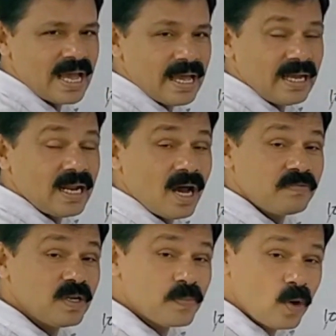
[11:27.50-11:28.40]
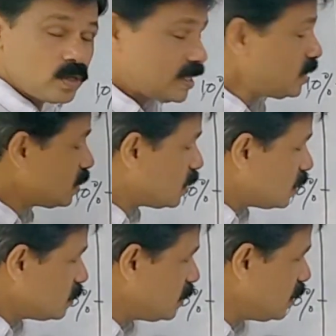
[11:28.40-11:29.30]
And after plotting
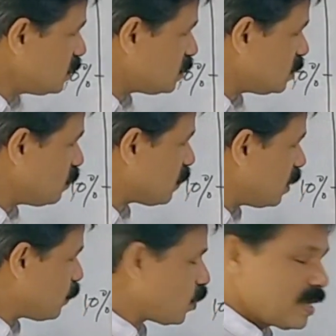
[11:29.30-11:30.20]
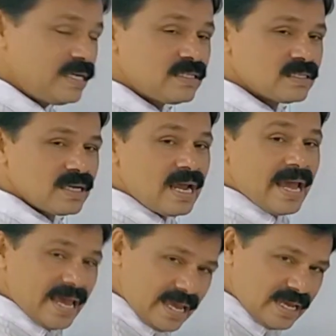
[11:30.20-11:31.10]
these different points,
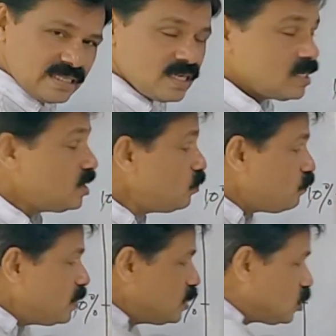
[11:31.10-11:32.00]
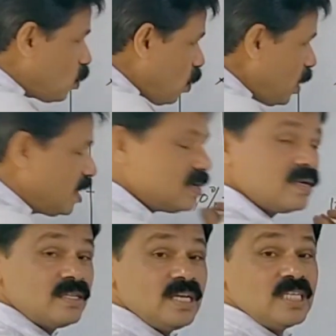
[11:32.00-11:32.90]
and if we
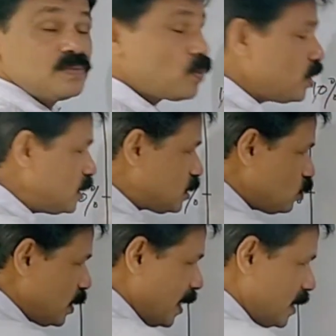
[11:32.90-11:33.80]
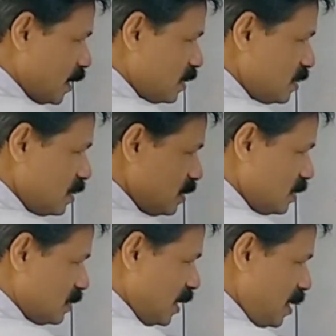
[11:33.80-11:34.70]
join these points together,
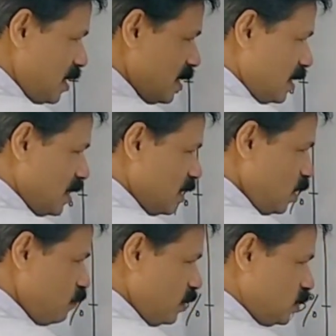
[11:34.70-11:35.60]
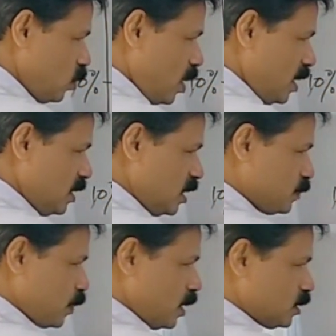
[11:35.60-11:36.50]
see, if we join these
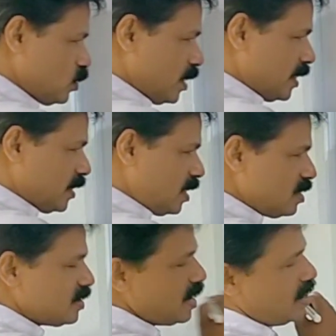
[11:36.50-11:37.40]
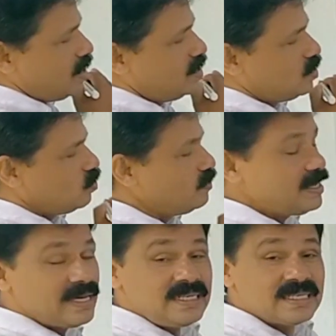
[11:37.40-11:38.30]
points together, yeah, we
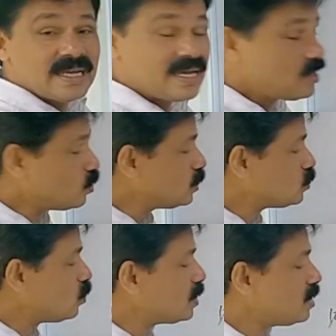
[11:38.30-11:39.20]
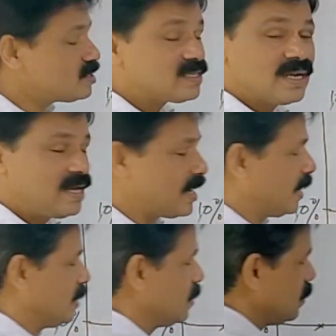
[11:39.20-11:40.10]
get a horizontal straight
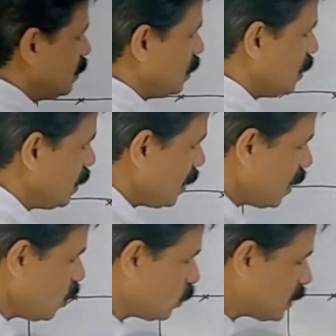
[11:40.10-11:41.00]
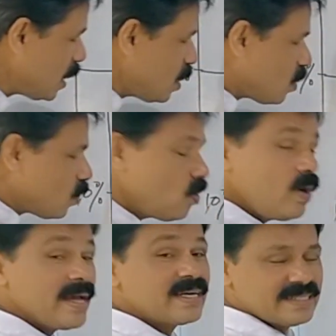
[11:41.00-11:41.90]
line along the
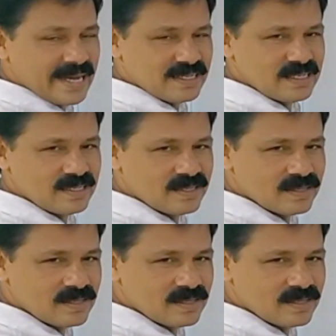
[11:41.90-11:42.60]
OX axis.